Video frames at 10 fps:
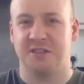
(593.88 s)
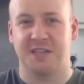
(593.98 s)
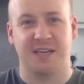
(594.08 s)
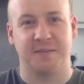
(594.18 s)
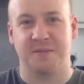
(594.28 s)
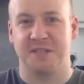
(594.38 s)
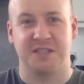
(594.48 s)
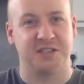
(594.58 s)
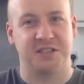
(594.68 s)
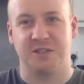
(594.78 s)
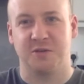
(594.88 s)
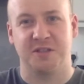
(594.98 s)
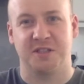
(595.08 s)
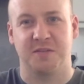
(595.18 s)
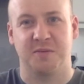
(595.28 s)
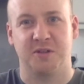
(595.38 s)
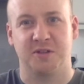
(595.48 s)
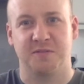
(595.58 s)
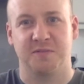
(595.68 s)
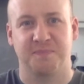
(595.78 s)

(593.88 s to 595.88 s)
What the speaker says: attacking positions. He's always in the box.